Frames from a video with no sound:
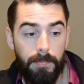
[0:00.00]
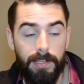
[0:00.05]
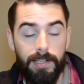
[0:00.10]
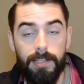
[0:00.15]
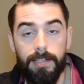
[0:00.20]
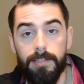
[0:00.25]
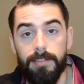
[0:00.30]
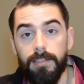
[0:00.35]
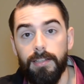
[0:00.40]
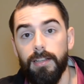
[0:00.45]

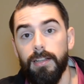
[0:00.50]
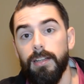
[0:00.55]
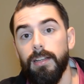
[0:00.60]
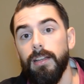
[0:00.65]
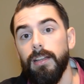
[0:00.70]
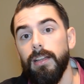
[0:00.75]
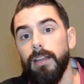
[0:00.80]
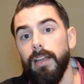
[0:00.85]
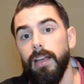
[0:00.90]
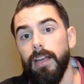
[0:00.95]
He's
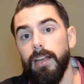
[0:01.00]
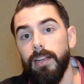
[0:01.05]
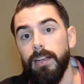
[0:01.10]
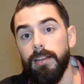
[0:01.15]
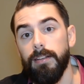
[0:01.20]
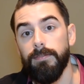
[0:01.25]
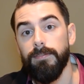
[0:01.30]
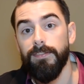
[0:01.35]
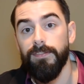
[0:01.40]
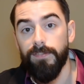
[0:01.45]

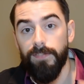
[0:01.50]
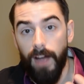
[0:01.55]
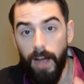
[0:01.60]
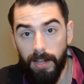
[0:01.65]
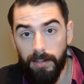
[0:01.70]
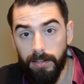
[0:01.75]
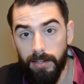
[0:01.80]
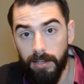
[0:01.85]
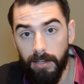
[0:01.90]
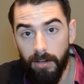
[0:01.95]
a
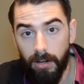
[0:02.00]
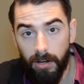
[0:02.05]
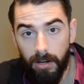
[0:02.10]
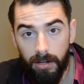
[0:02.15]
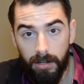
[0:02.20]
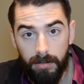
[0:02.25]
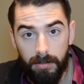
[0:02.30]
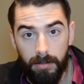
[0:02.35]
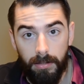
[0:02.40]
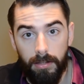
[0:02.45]
phallic
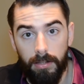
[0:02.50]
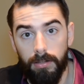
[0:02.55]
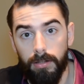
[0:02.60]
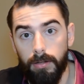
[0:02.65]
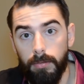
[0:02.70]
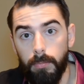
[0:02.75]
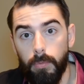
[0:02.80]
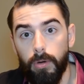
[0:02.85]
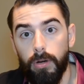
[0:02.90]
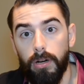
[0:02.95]
god, a
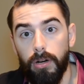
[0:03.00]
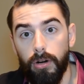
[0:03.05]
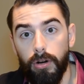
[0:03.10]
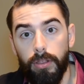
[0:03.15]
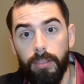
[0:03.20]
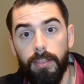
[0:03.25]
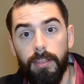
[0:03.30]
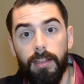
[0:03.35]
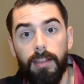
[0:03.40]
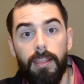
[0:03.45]
little more
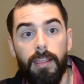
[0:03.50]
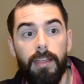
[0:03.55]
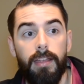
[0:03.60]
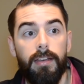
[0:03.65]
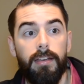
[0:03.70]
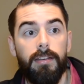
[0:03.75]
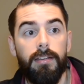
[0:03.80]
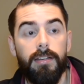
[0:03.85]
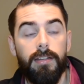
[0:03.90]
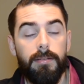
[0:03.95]
earthy
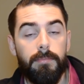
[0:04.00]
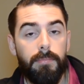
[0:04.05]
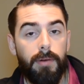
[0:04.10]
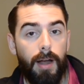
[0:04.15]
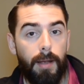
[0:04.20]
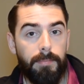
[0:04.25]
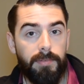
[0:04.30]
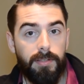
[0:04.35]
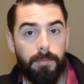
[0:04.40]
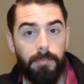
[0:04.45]
than
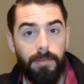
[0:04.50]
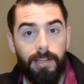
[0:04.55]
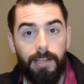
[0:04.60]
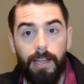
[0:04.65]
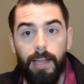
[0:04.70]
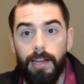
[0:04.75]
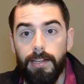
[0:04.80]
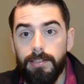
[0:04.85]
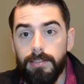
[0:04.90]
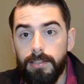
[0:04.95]
perhaps some of the
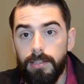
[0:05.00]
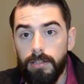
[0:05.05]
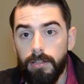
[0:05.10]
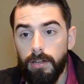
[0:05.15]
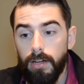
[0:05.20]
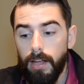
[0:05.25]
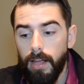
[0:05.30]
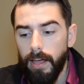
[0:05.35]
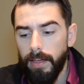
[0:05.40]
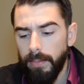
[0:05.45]
Aesir.